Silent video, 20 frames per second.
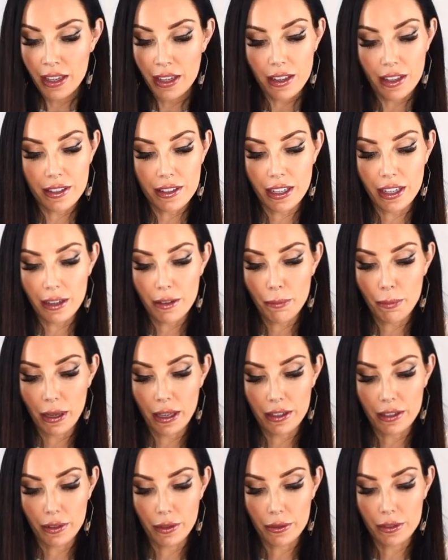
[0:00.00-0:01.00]
The Ten of
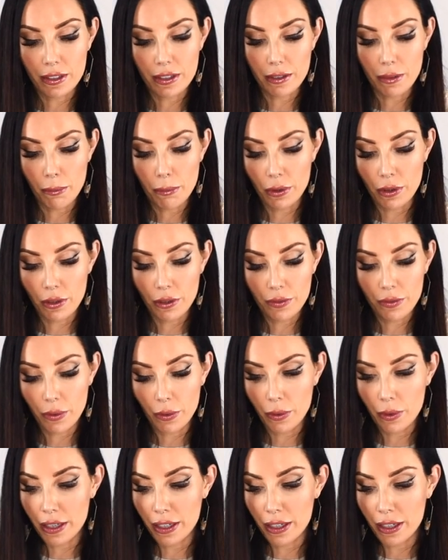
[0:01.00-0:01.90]
Pentacles is a beautiful